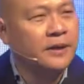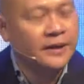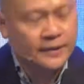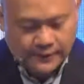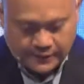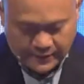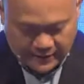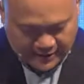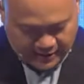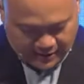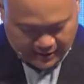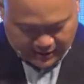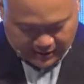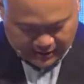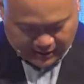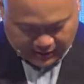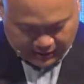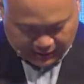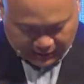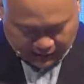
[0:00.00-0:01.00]
And,
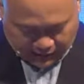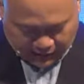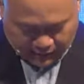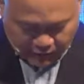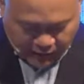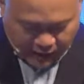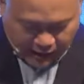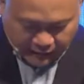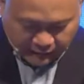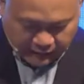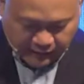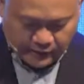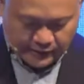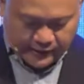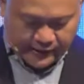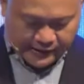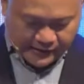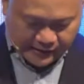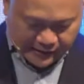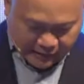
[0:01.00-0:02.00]
I think the
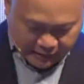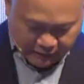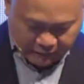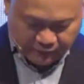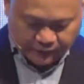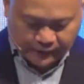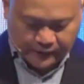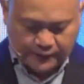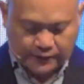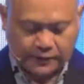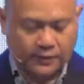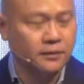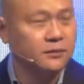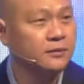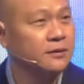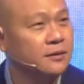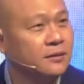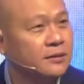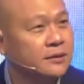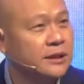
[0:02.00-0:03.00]
SAF
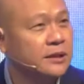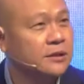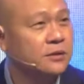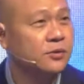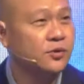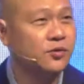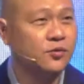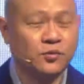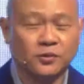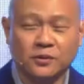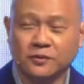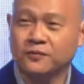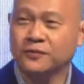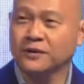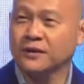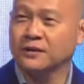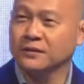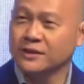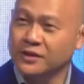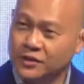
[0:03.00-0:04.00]
deals
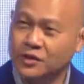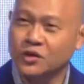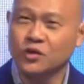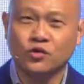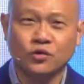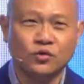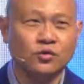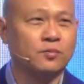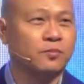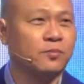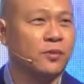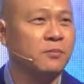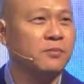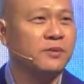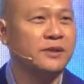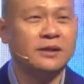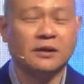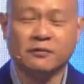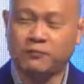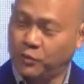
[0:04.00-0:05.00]
with these issues. Probably
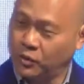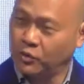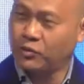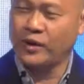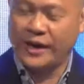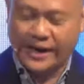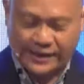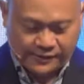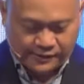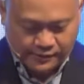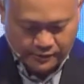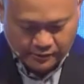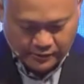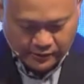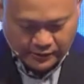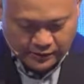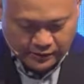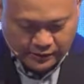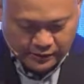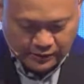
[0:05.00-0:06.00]
they have progressed
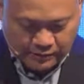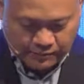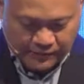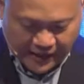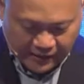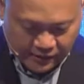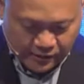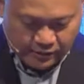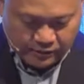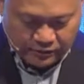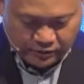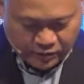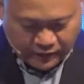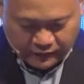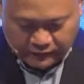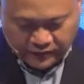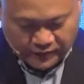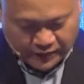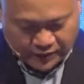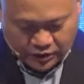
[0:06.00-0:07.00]
and are better in dealing
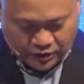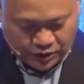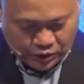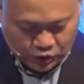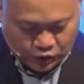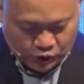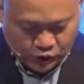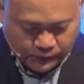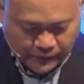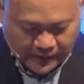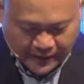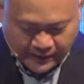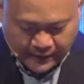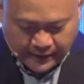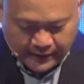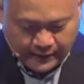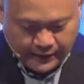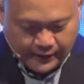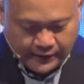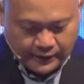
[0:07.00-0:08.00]
with such issues. But
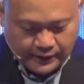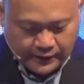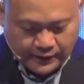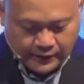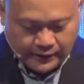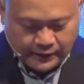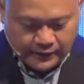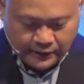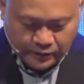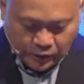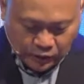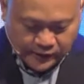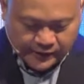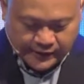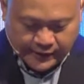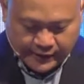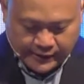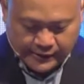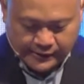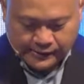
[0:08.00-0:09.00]
in those
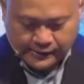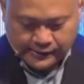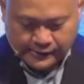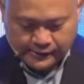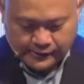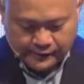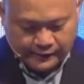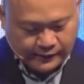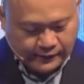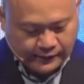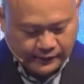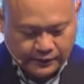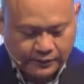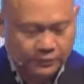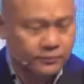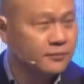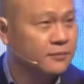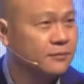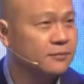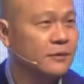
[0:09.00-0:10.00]
days,
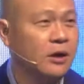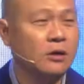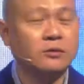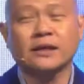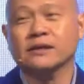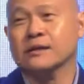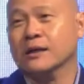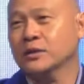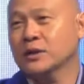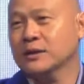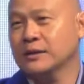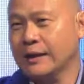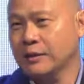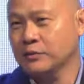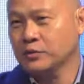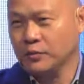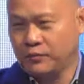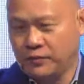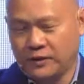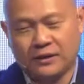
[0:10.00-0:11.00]
that's how they
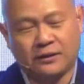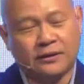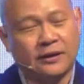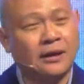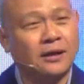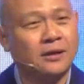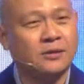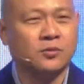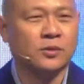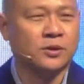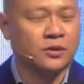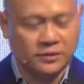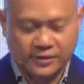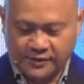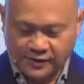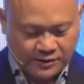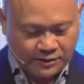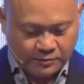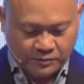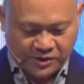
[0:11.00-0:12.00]
dealt with it. Gays were
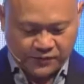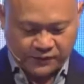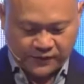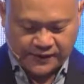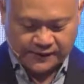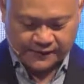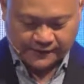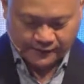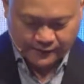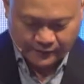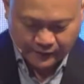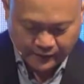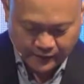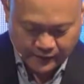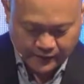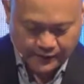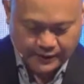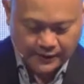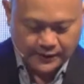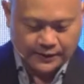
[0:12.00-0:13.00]
considered misfits.
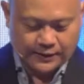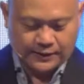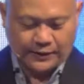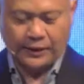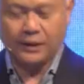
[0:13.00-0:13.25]
Okay?